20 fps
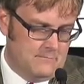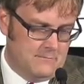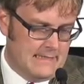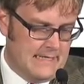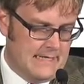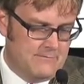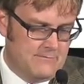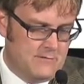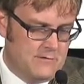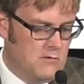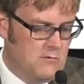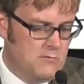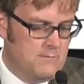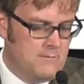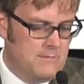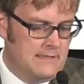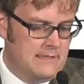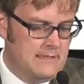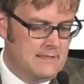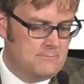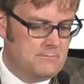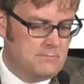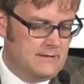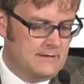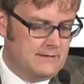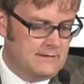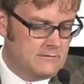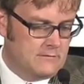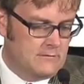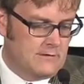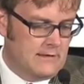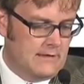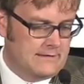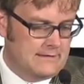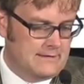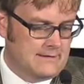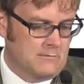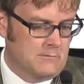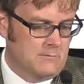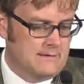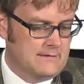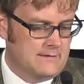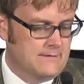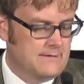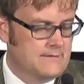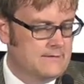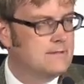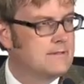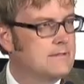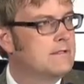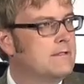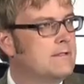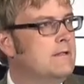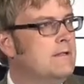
would have no immediate political consequences,